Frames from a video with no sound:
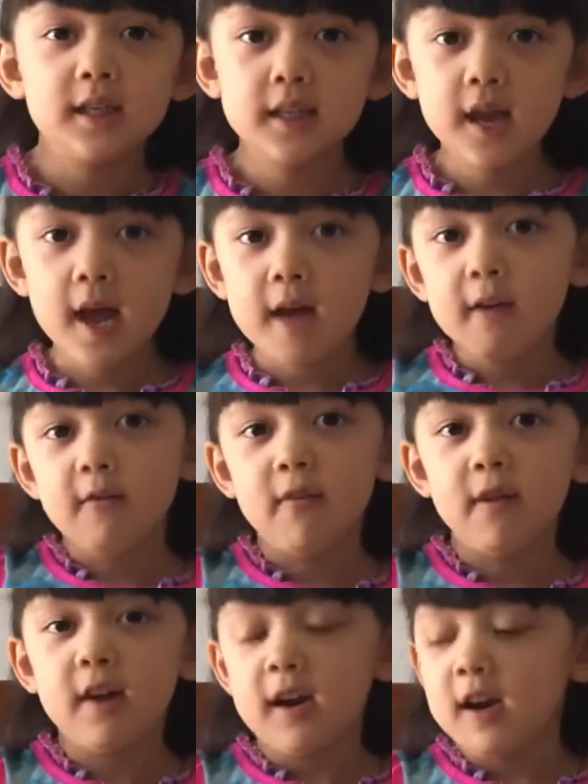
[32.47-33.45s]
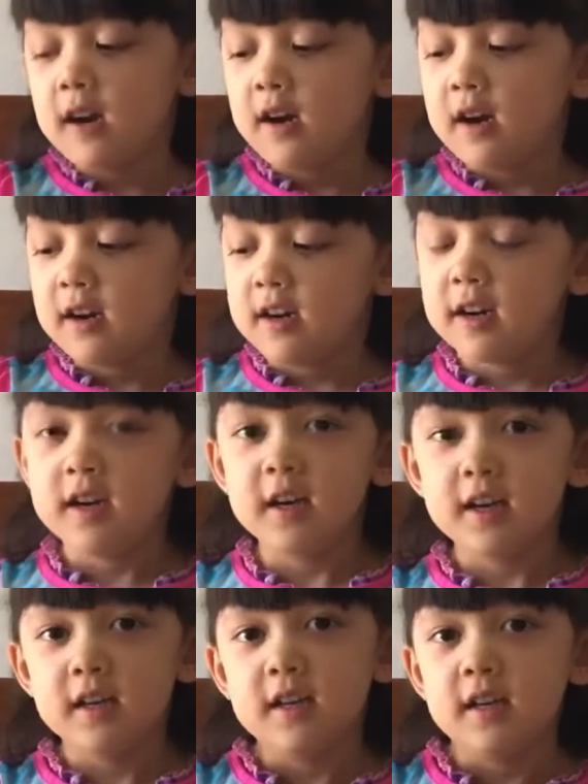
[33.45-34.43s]
And what kind of candy are you
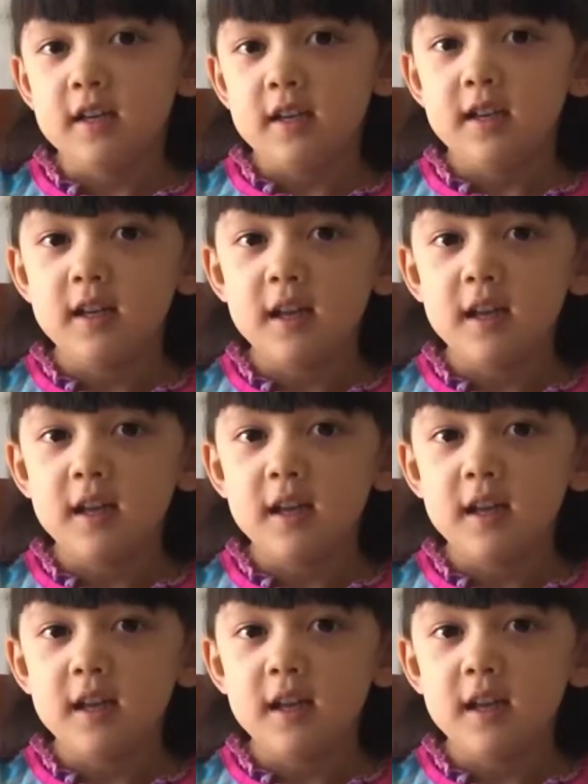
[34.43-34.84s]
using?